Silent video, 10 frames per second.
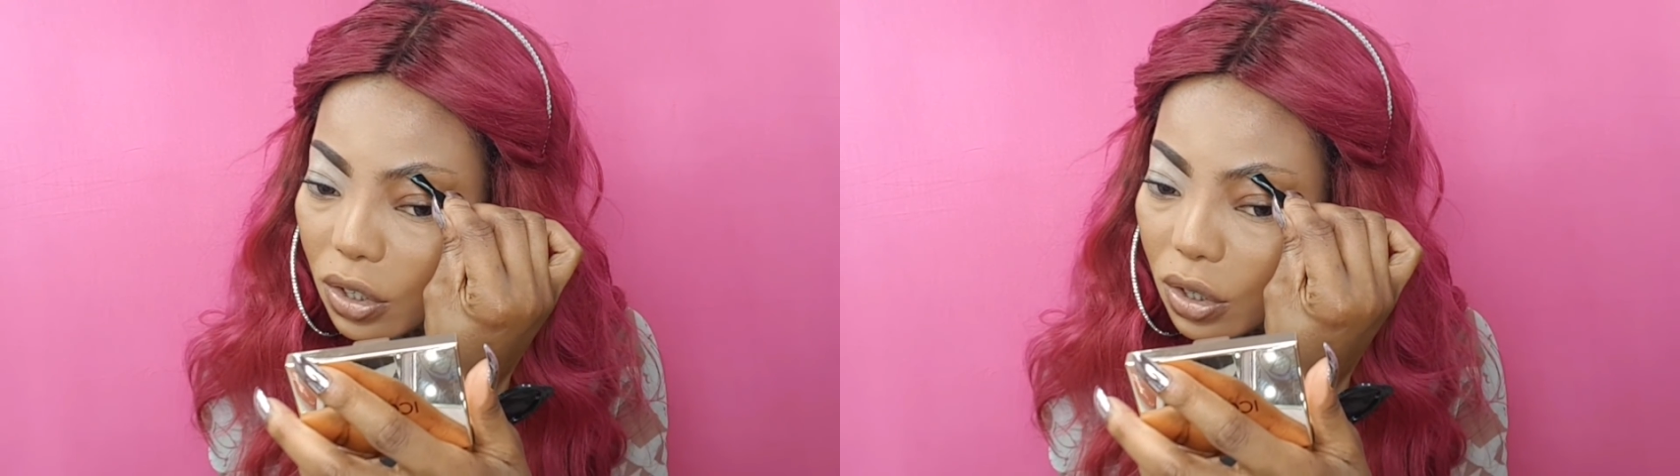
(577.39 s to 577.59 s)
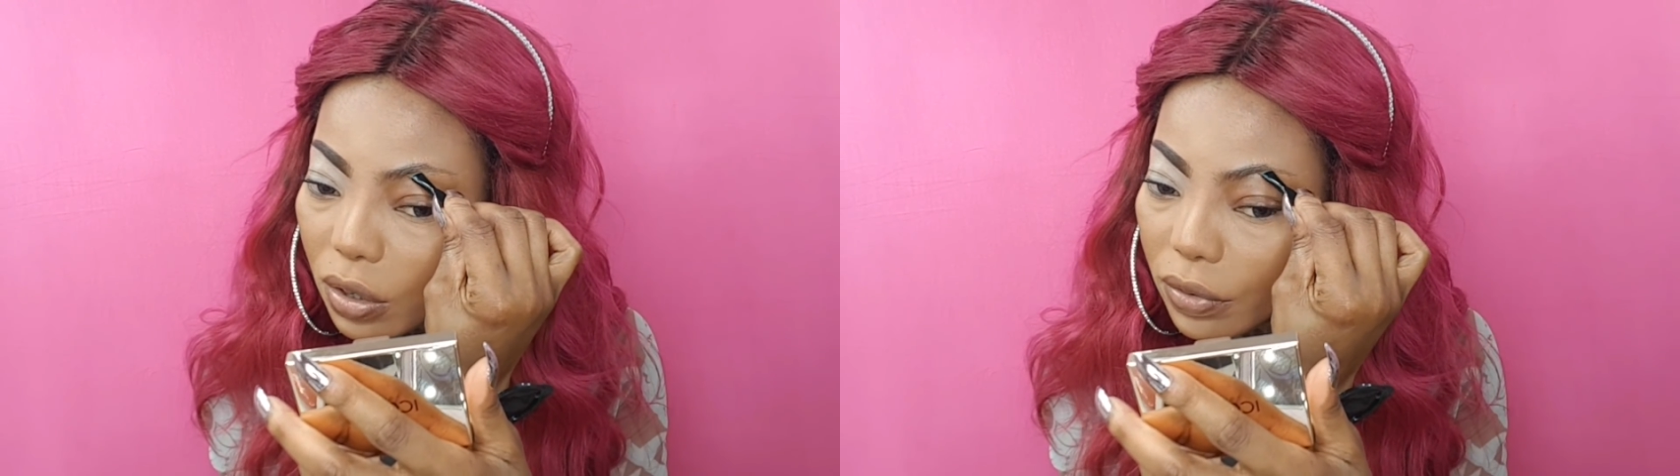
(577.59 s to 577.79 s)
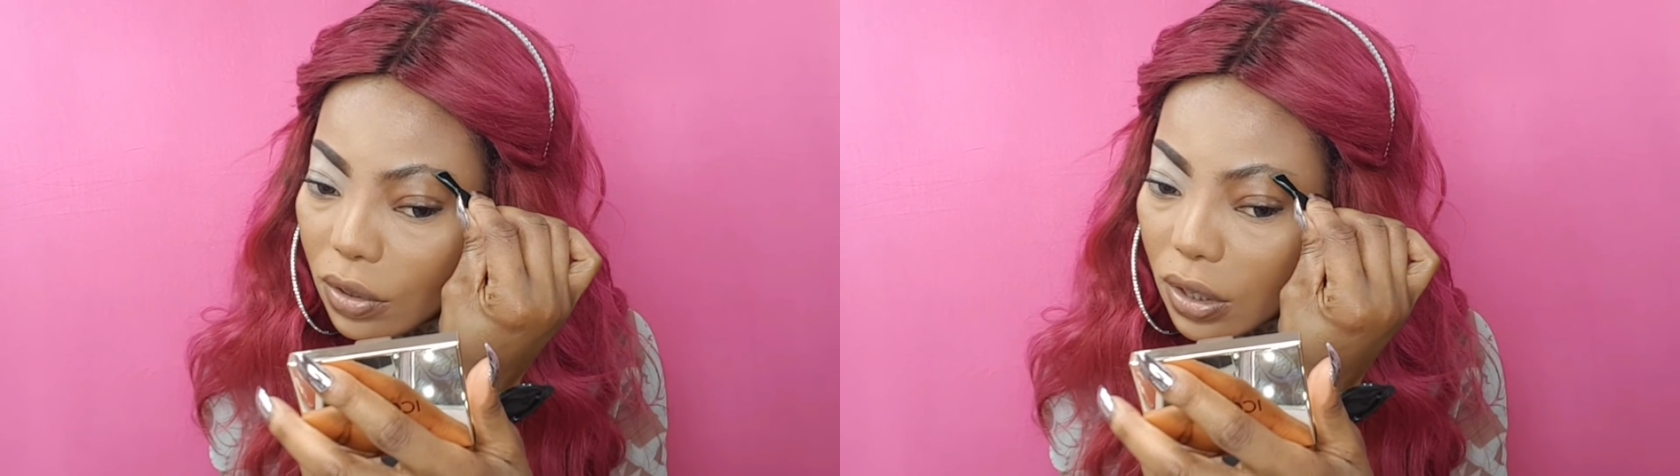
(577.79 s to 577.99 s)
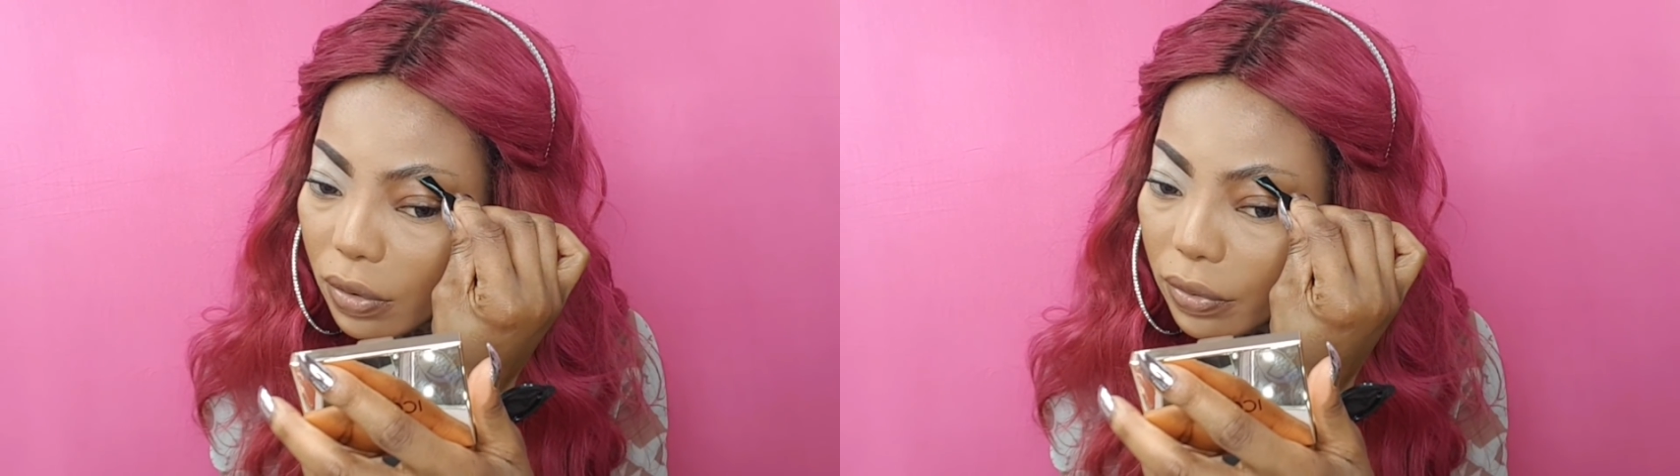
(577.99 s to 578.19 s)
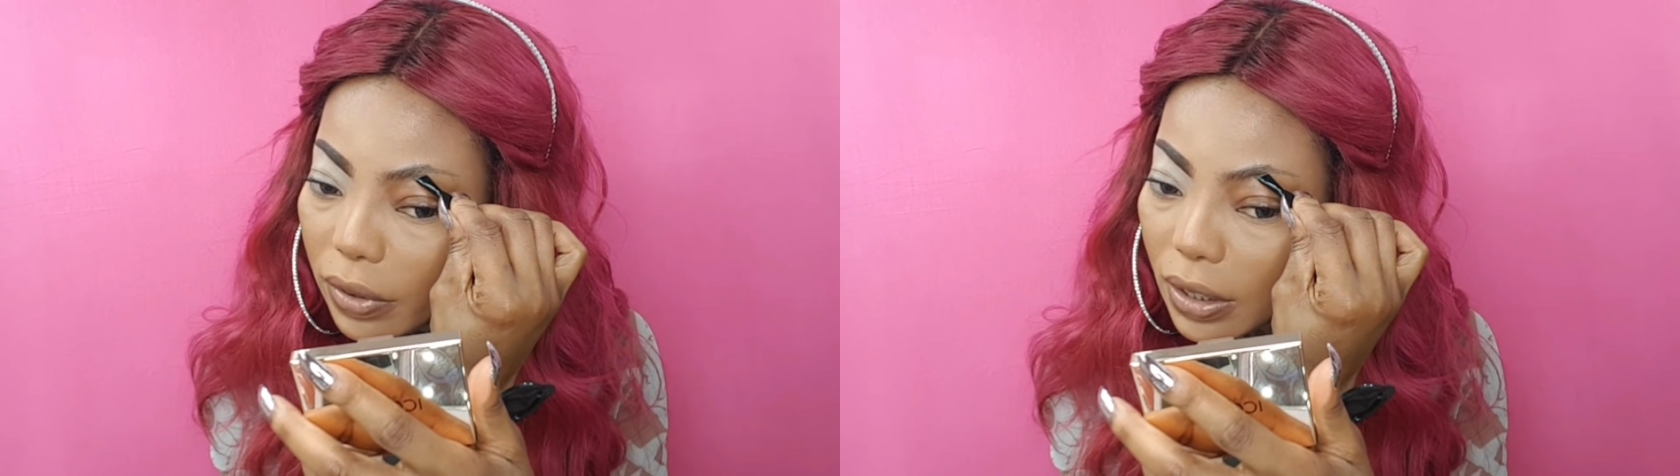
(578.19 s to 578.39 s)

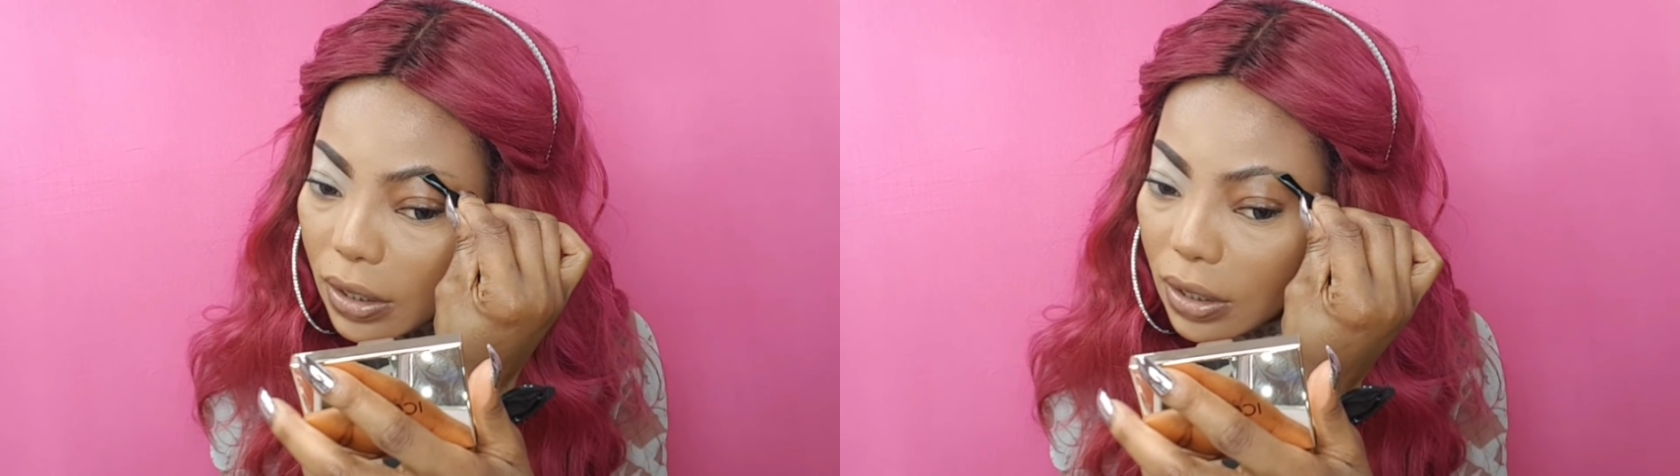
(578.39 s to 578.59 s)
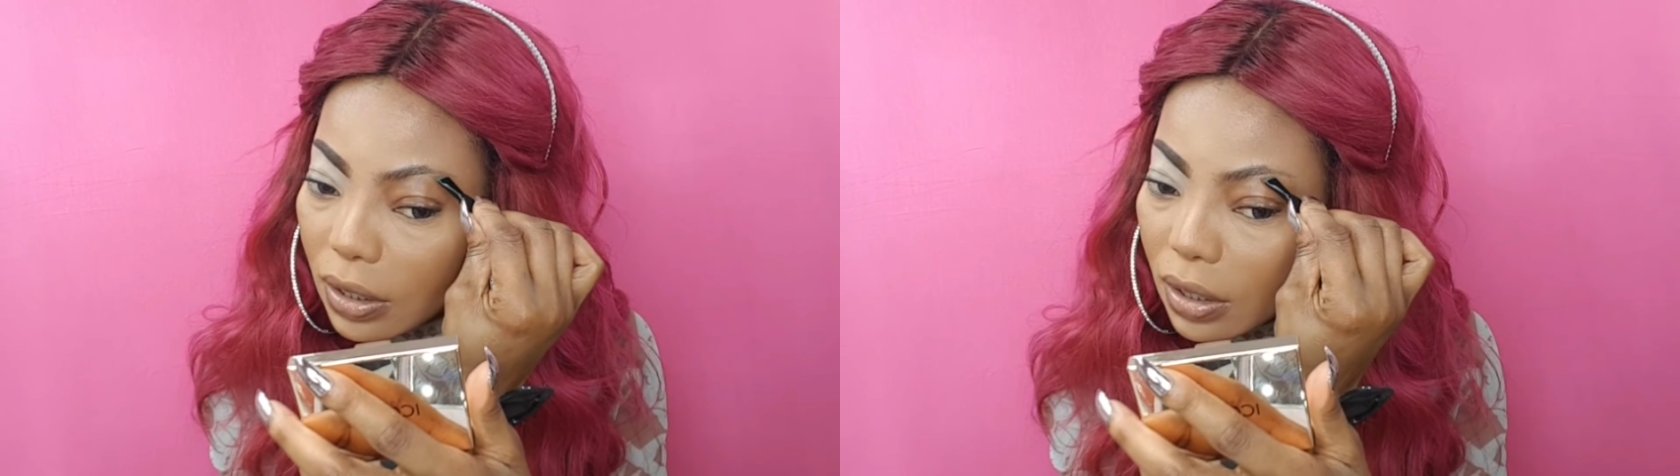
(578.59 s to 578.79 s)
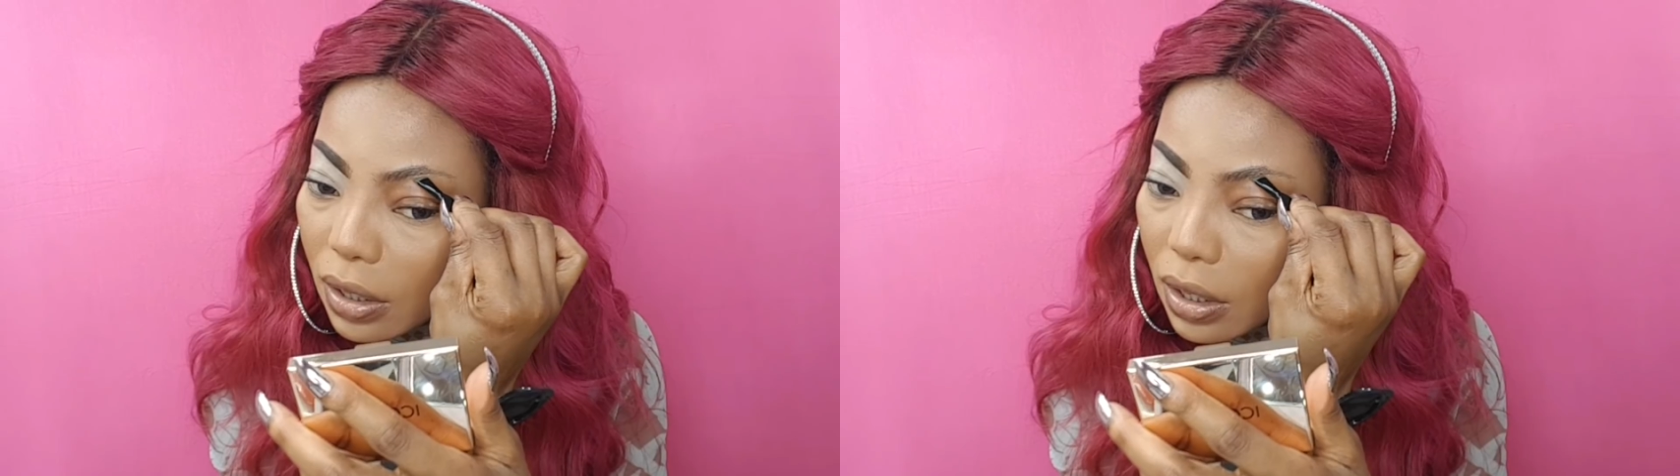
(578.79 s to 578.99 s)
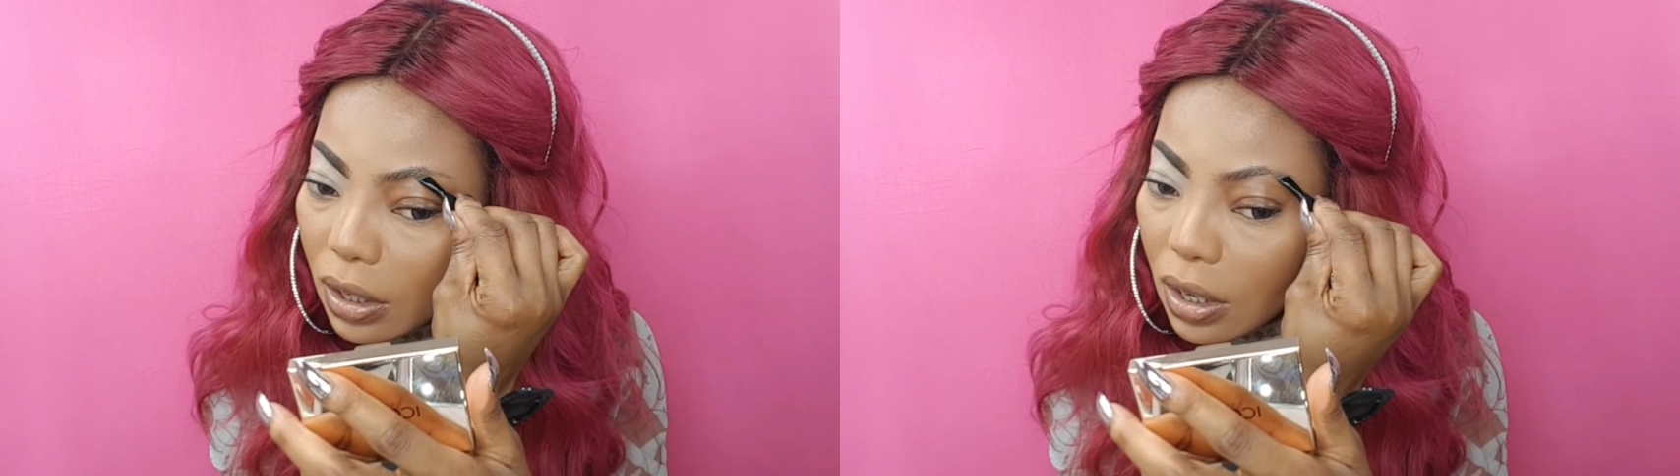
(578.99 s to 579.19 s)
soft effect.